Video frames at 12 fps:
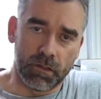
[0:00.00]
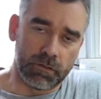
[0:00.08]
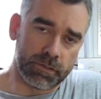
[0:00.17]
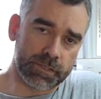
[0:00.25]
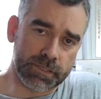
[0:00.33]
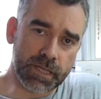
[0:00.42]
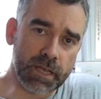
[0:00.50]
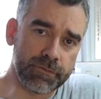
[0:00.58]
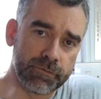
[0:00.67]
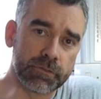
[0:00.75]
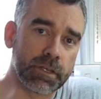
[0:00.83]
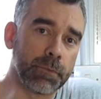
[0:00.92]
And there's a
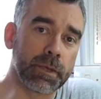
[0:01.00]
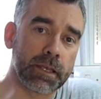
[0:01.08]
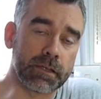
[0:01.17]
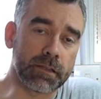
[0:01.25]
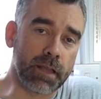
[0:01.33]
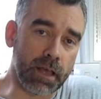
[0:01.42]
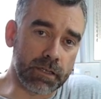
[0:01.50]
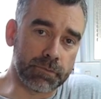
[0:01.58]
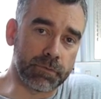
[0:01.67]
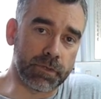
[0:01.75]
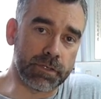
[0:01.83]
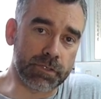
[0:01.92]
typhoon coming into
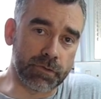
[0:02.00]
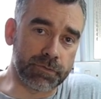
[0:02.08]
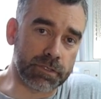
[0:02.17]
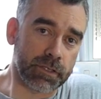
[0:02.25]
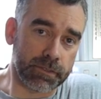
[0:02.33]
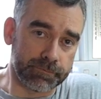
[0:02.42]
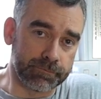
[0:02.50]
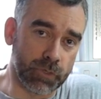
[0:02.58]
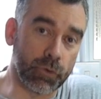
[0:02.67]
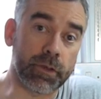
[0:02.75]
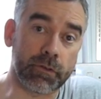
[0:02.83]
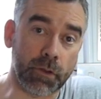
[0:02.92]
land, but he's obviously
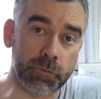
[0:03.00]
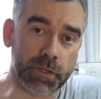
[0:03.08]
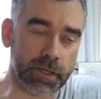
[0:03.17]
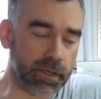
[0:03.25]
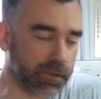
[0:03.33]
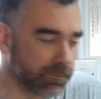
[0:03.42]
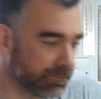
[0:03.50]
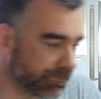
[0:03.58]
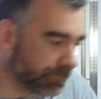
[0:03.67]
going round again.